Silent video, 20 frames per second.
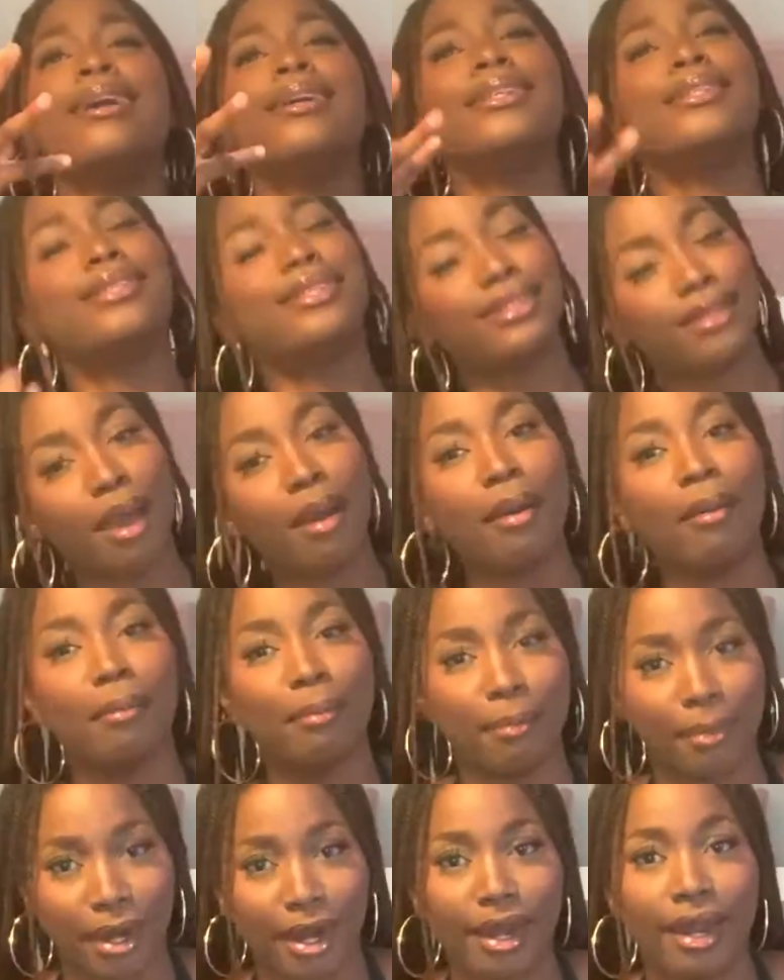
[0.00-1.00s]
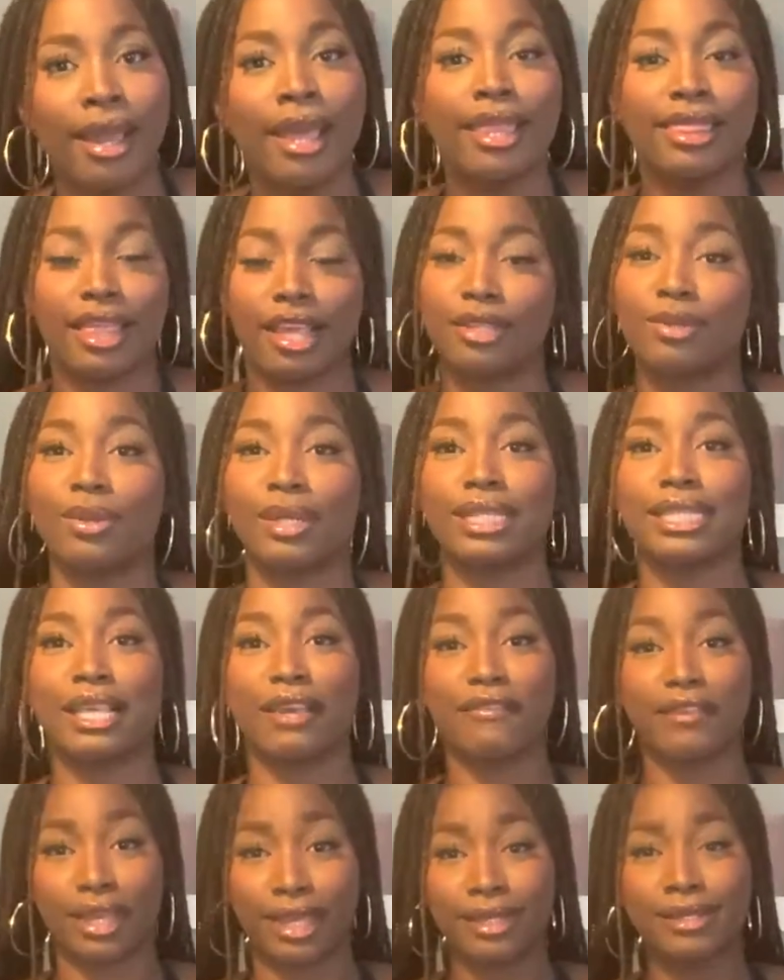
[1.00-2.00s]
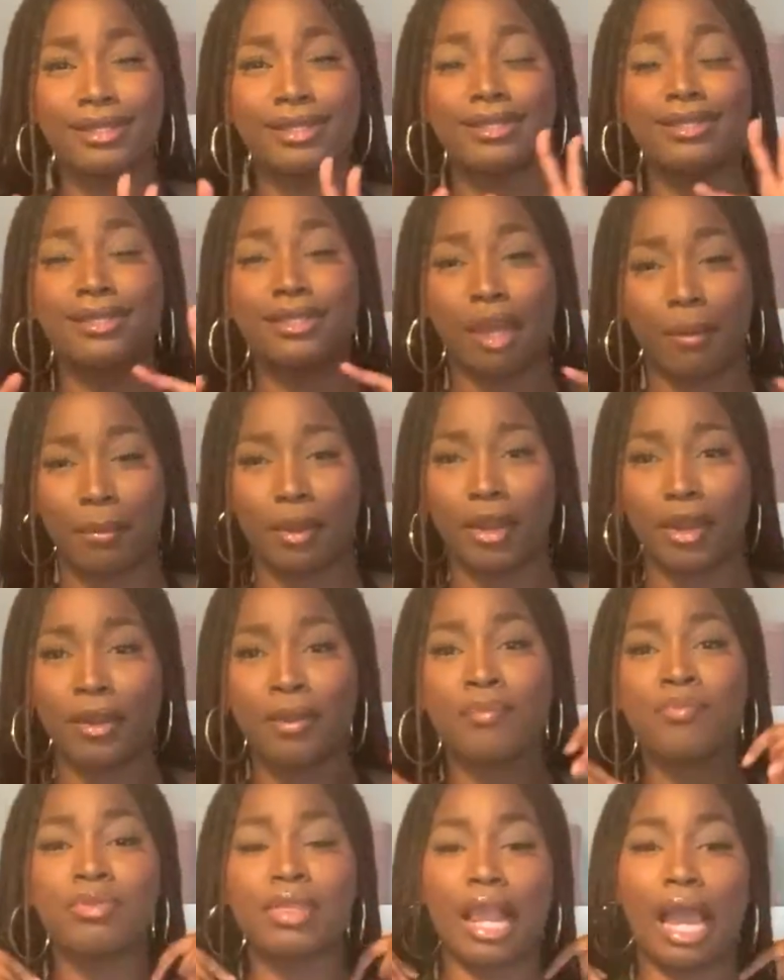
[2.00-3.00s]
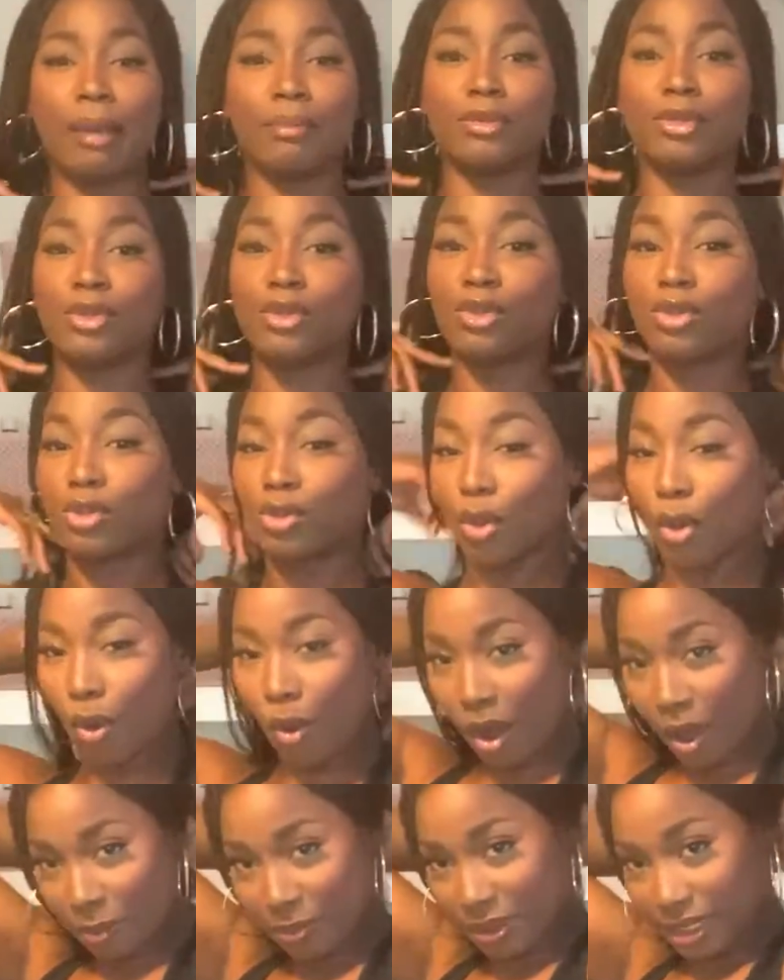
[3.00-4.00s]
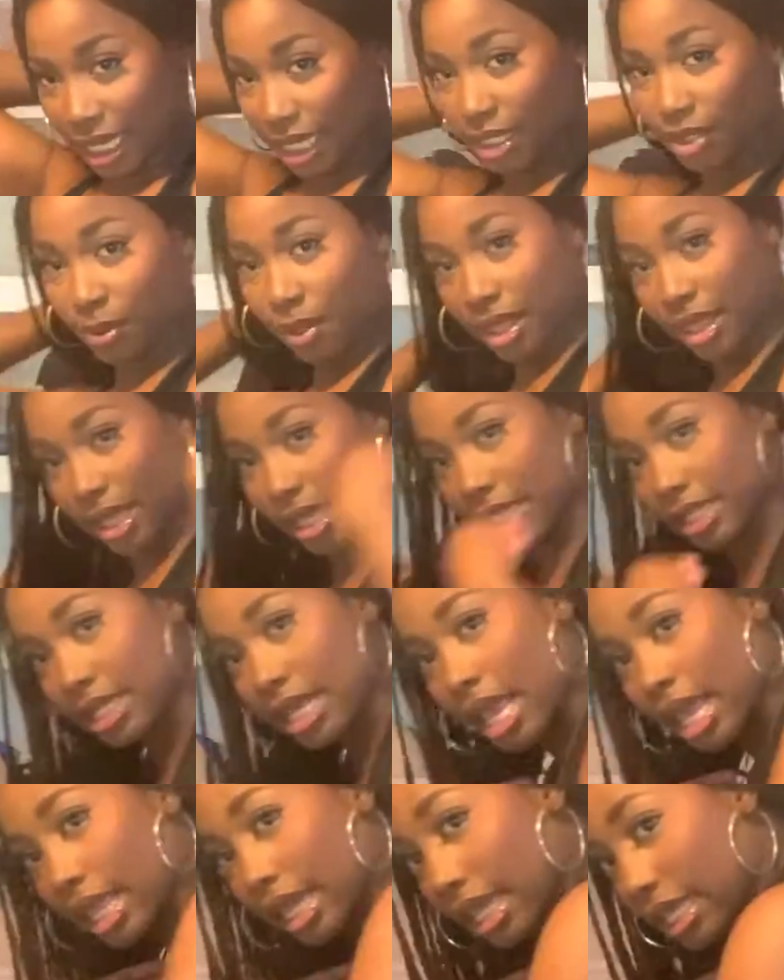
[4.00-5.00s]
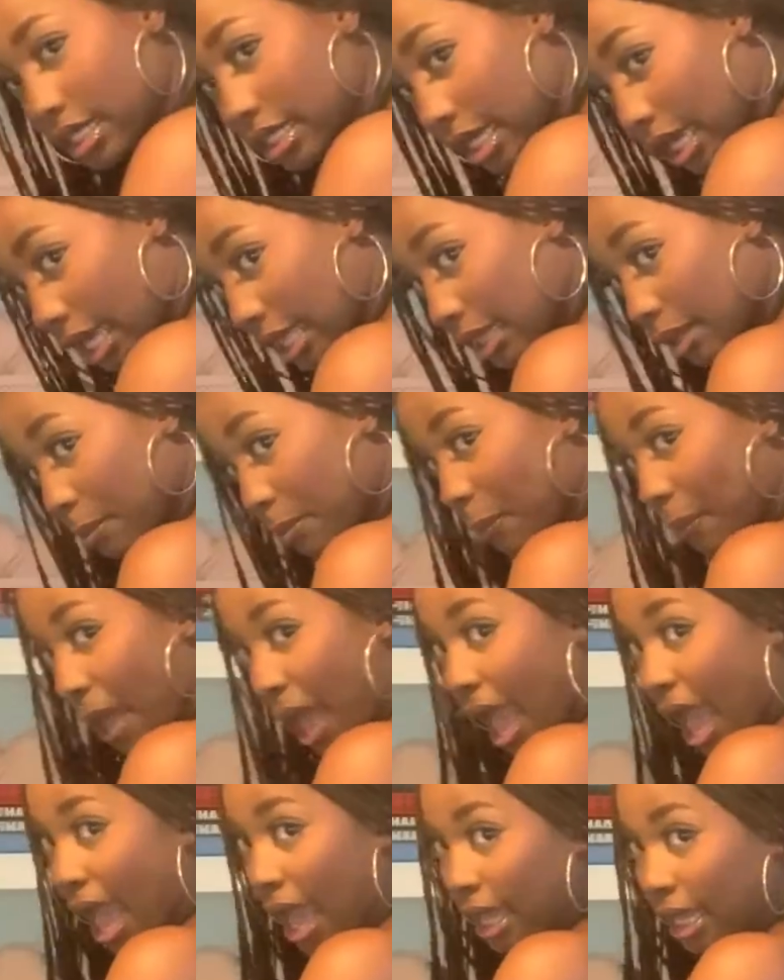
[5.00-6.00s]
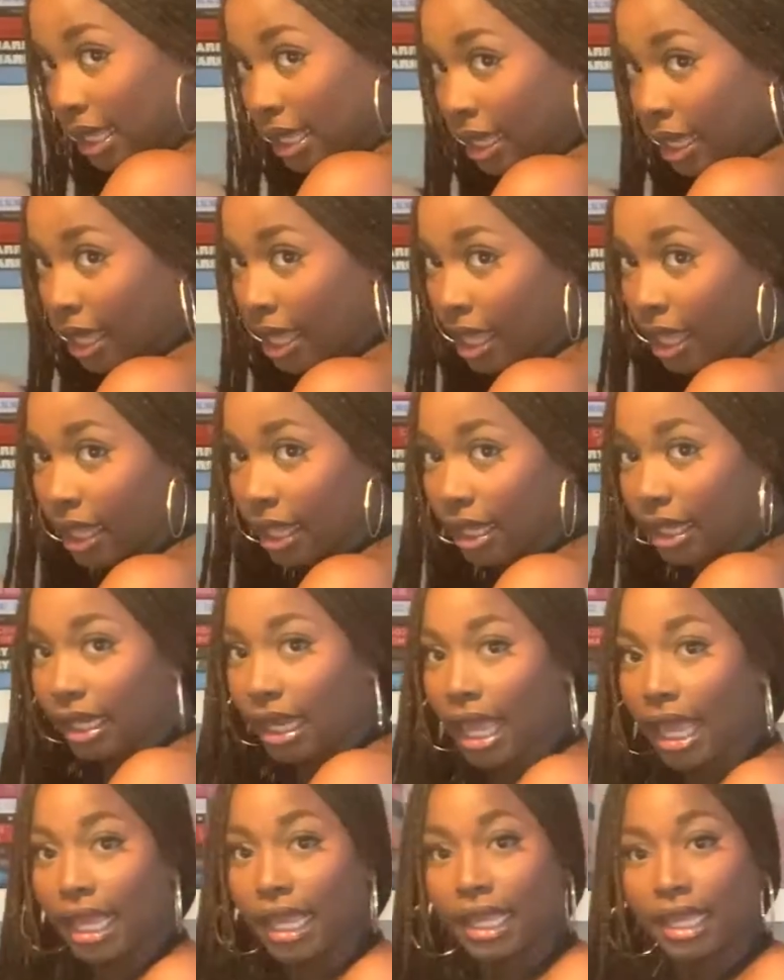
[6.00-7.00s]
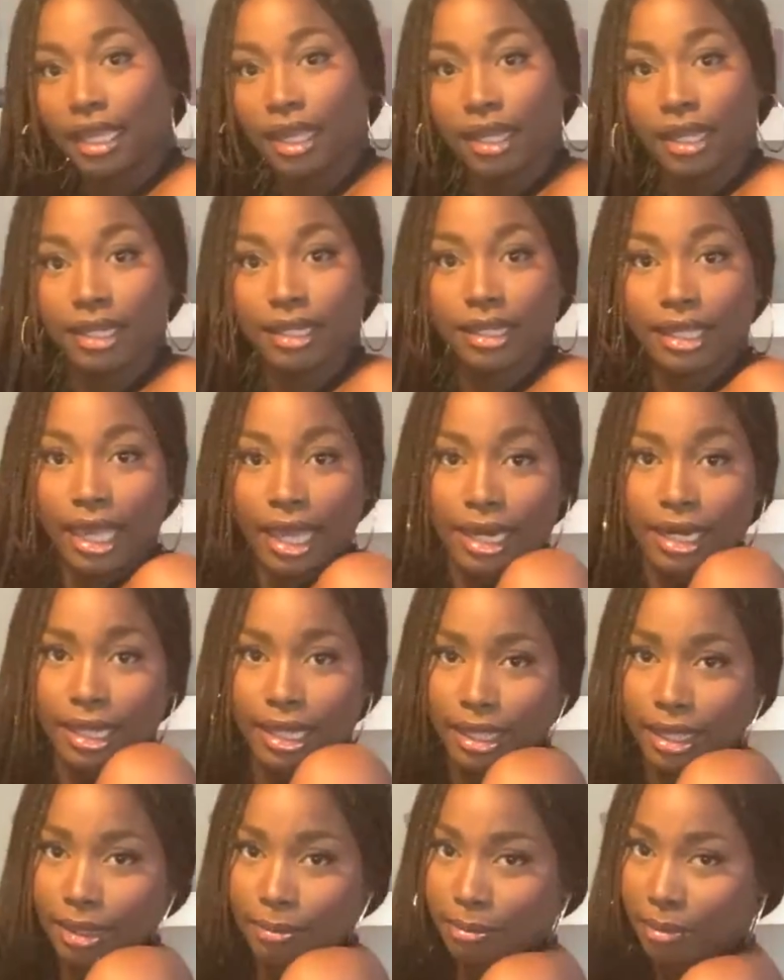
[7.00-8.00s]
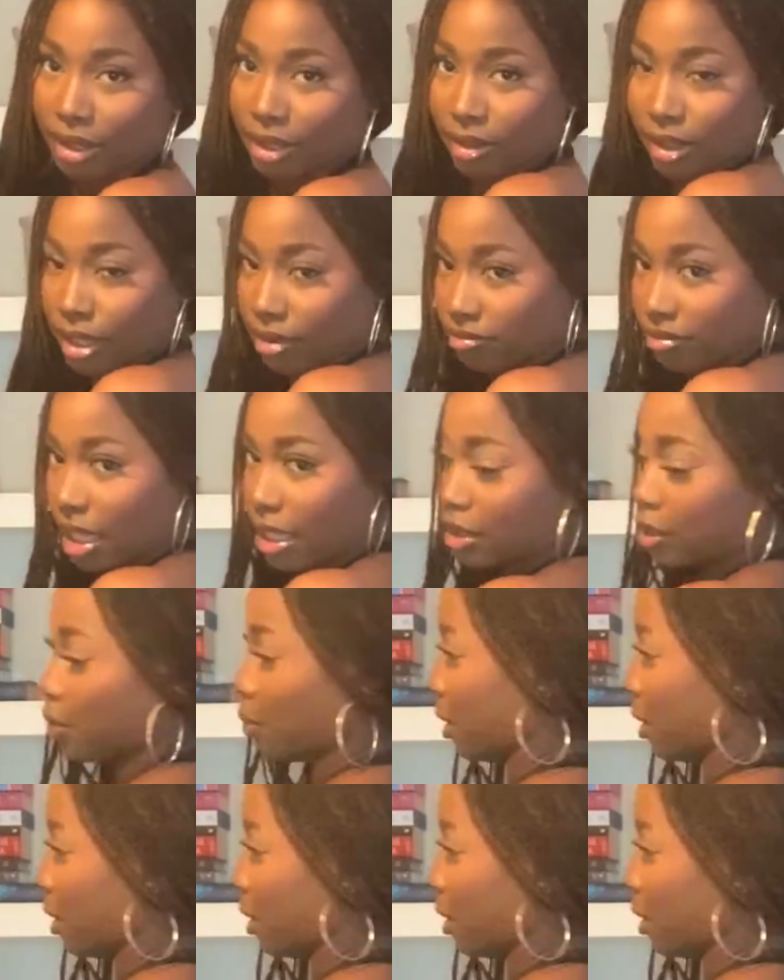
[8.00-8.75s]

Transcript: summer, that's what it's giving, summer. I'm so obsessed with it. Let's look at the back. Like, get into